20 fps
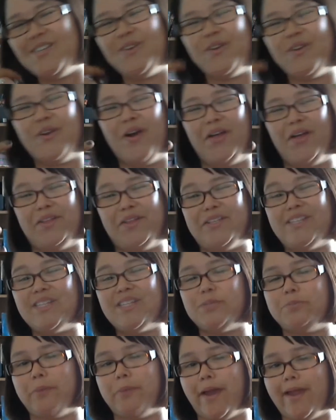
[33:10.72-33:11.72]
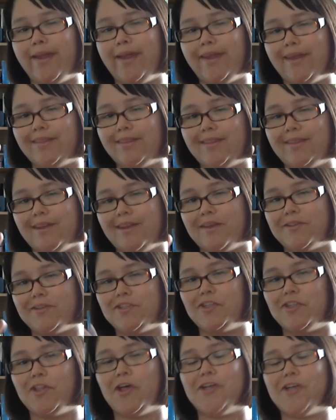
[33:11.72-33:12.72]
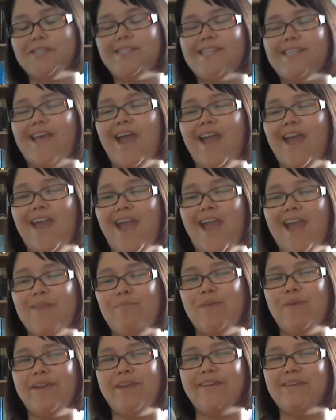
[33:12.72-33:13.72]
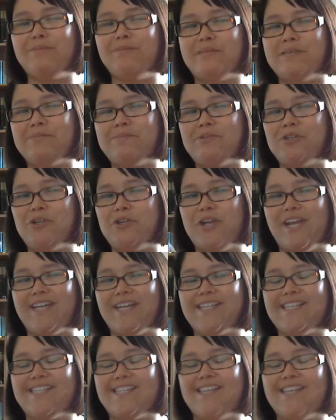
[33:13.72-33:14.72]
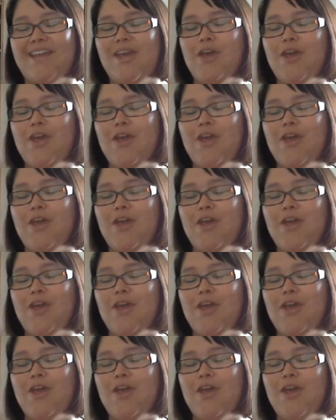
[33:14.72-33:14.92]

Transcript: could call it spying at the nail salons, I picked up some tricks.